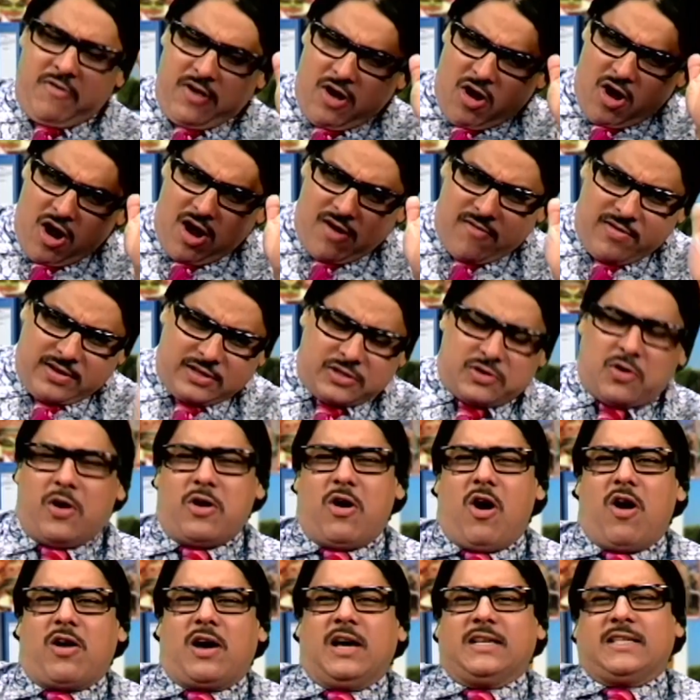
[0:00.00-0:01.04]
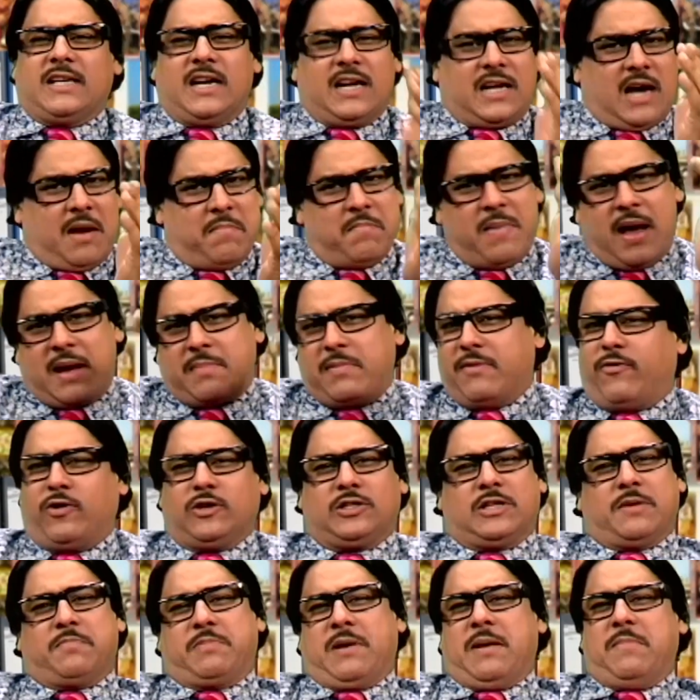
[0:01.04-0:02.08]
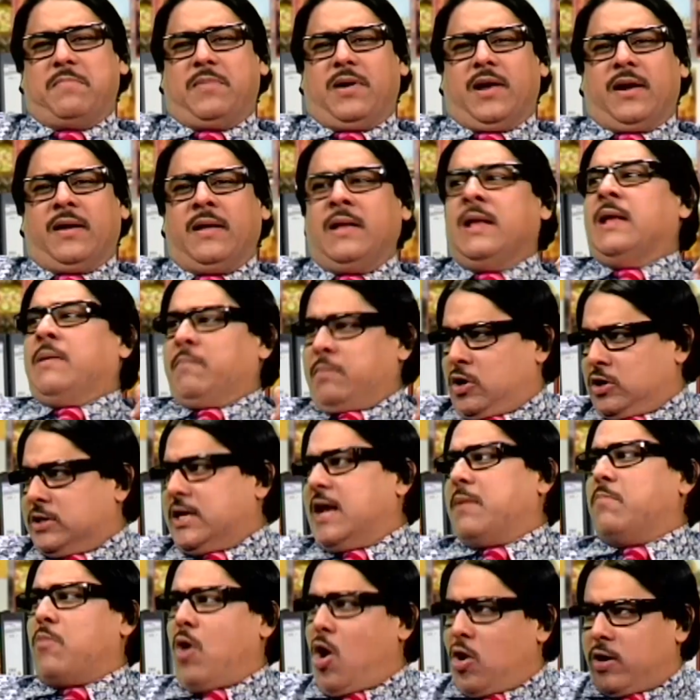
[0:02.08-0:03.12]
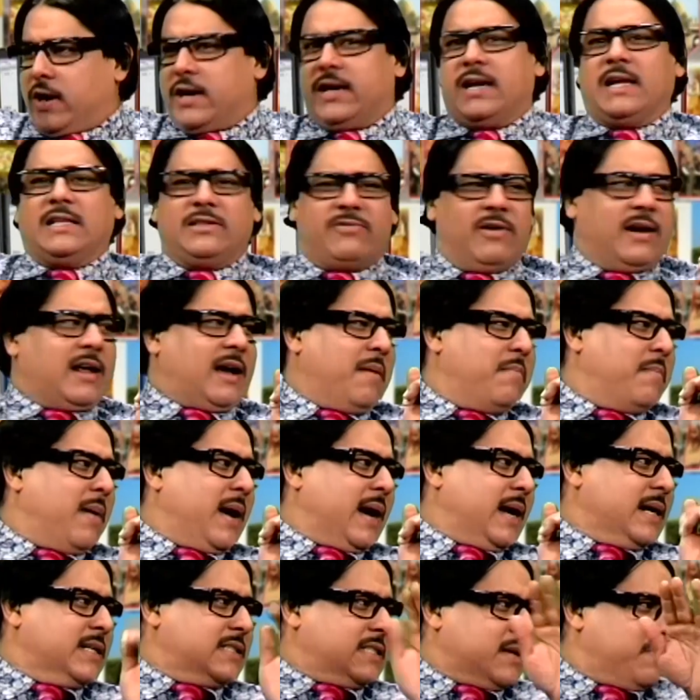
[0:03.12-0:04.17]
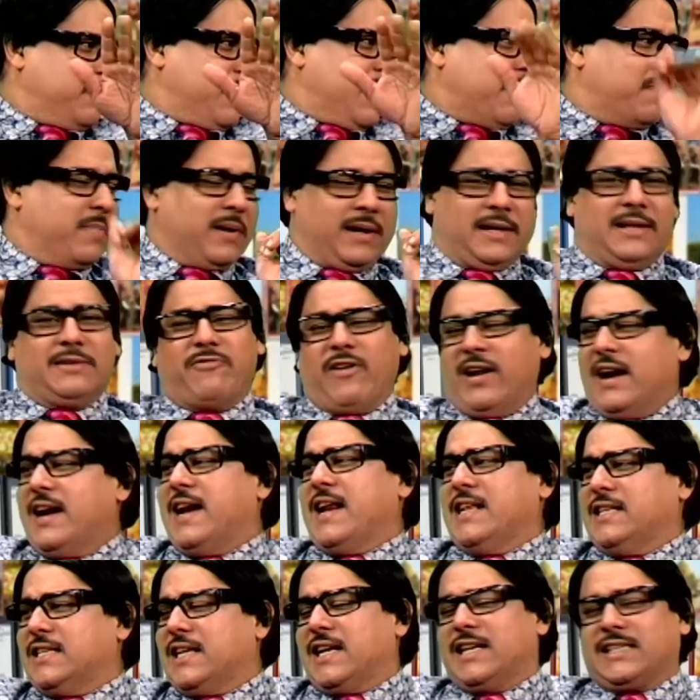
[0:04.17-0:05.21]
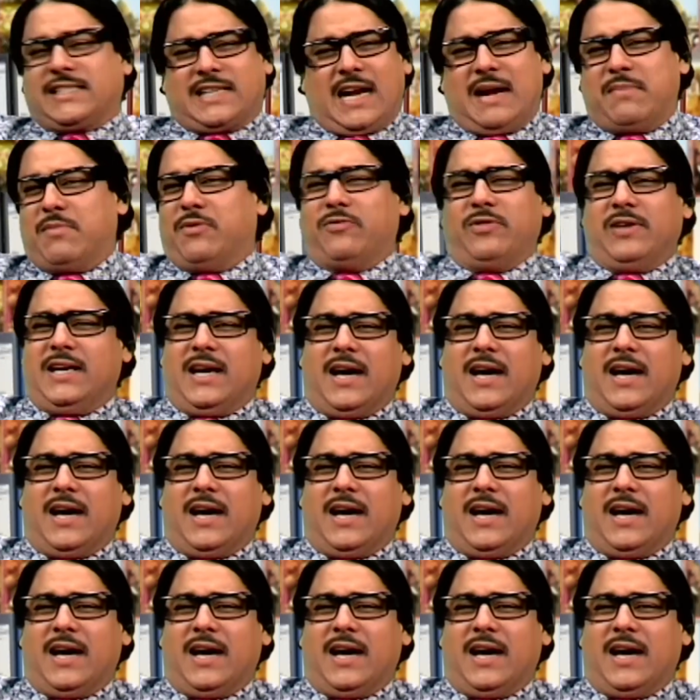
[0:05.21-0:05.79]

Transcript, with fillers: We always go in August and come back before September because then more Indians will come back in September. It's a very dangerous time of the